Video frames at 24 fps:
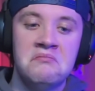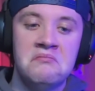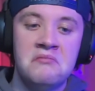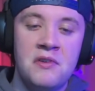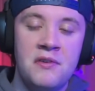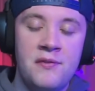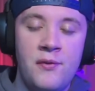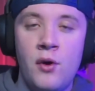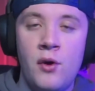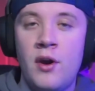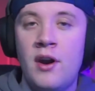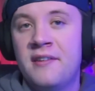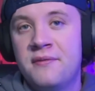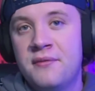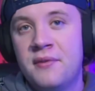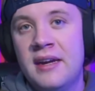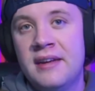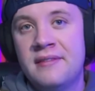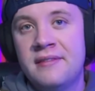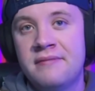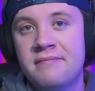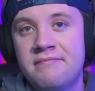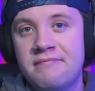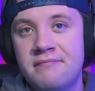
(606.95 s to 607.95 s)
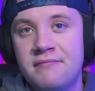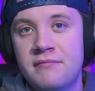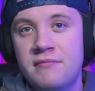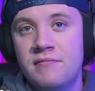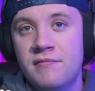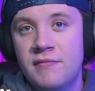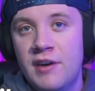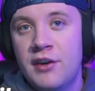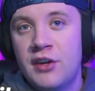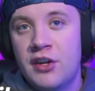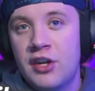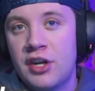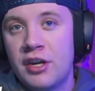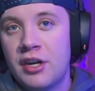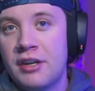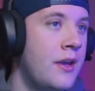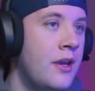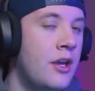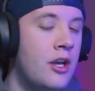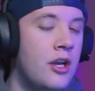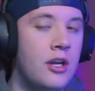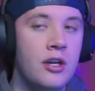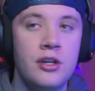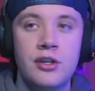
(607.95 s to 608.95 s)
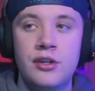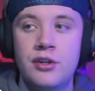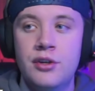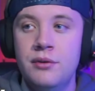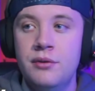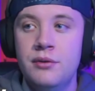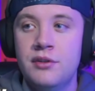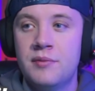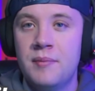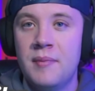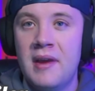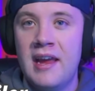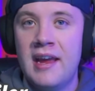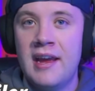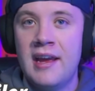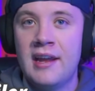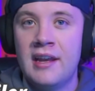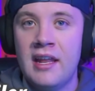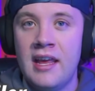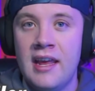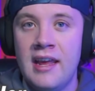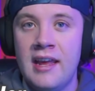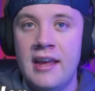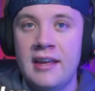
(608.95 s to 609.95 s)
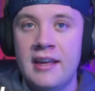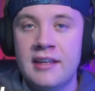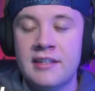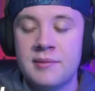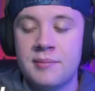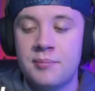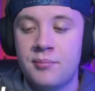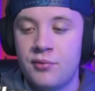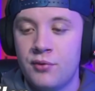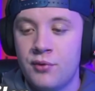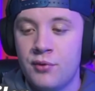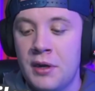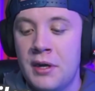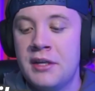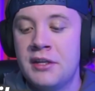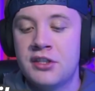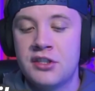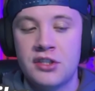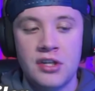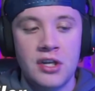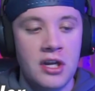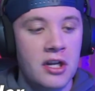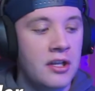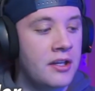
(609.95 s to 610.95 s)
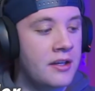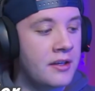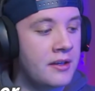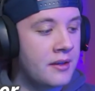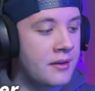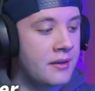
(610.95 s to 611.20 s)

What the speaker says: 4 out of 5. Very good. Gooseman is pretty solid.